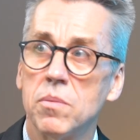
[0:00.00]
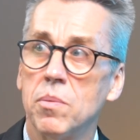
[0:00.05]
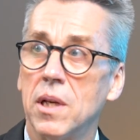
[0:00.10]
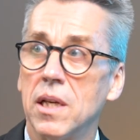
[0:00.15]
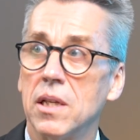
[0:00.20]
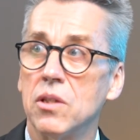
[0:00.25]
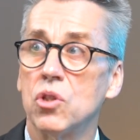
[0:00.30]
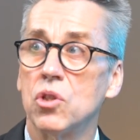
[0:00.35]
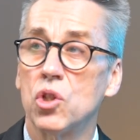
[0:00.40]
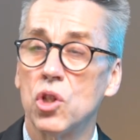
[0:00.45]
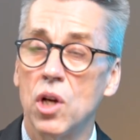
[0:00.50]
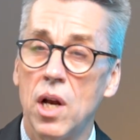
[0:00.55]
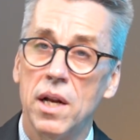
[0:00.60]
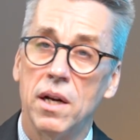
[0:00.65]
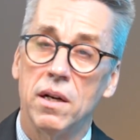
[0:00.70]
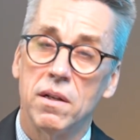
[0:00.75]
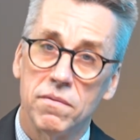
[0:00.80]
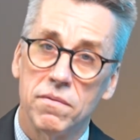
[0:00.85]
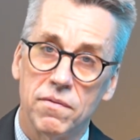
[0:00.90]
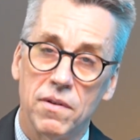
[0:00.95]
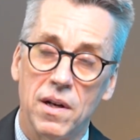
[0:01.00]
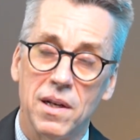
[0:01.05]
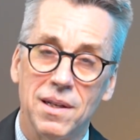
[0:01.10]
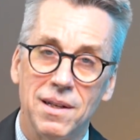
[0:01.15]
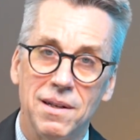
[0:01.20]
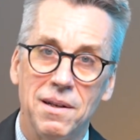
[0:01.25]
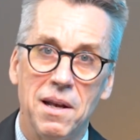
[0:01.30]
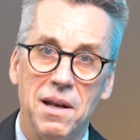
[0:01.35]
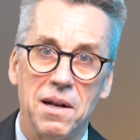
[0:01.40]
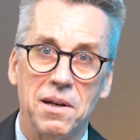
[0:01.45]
because China
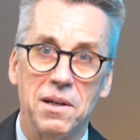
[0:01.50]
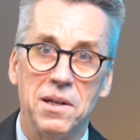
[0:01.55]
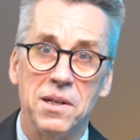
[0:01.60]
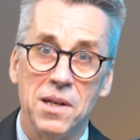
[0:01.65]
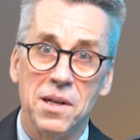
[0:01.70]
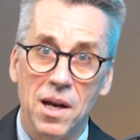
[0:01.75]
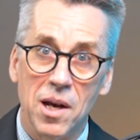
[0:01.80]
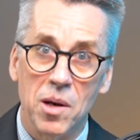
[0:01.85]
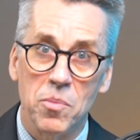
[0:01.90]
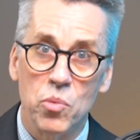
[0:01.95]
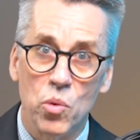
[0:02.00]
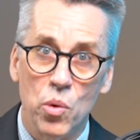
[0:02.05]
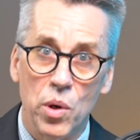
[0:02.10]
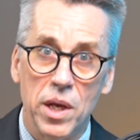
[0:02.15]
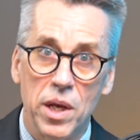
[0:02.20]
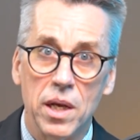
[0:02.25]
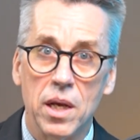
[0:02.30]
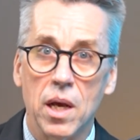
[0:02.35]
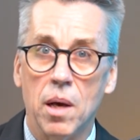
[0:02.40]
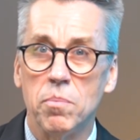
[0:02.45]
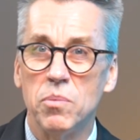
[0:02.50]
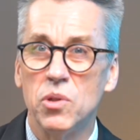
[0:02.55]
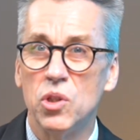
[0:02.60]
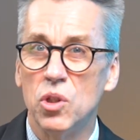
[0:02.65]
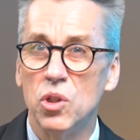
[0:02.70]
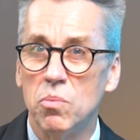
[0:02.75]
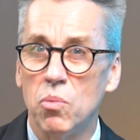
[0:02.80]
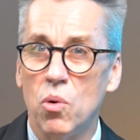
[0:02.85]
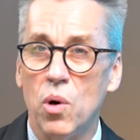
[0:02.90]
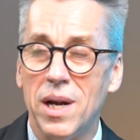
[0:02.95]
finally had an up week, up
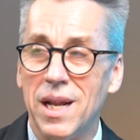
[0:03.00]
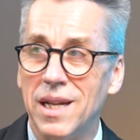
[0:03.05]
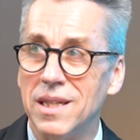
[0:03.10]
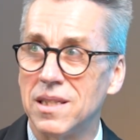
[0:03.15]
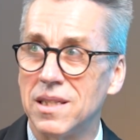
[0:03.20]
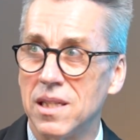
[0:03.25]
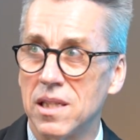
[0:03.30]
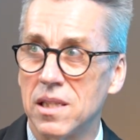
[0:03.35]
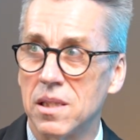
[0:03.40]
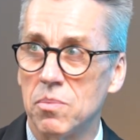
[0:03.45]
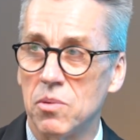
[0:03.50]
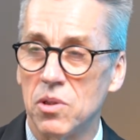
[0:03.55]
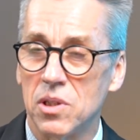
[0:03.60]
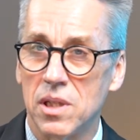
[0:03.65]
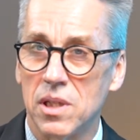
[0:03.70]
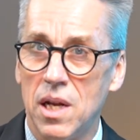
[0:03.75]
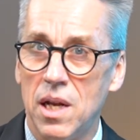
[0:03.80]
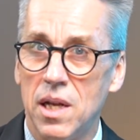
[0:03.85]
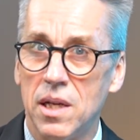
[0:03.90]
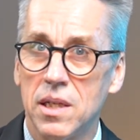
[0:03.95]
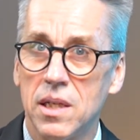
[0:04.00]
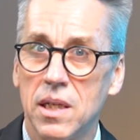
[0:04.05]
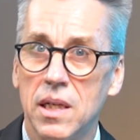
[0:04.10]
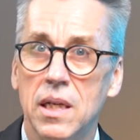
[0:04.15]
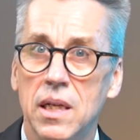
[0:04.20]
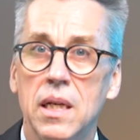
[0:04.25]
2.86%,